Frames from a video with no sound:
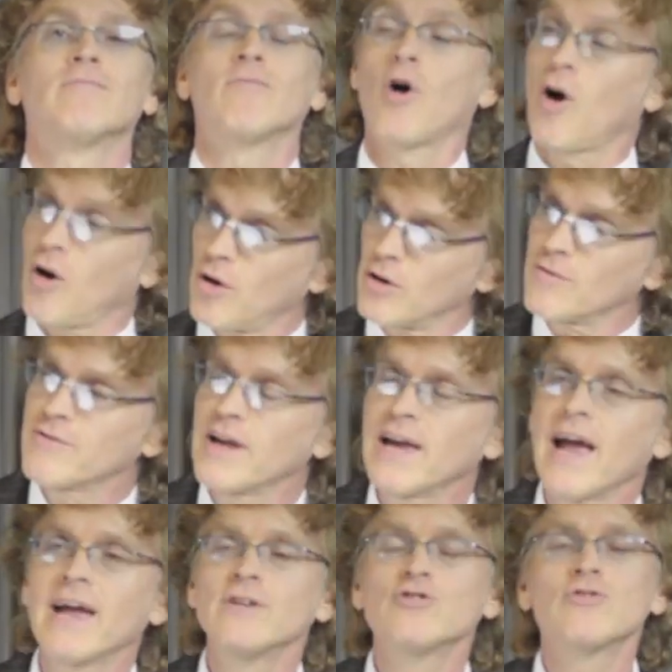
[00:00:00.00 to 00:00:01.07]
all of
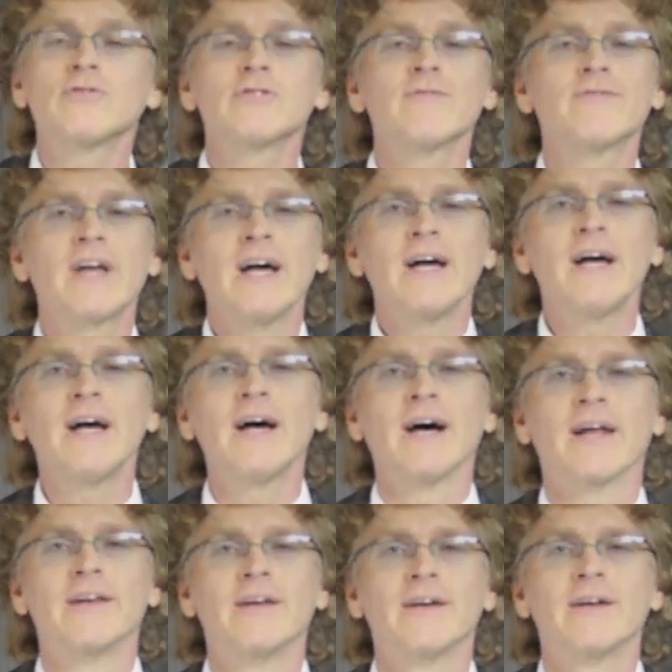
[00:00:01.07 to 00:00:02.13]
the angels of God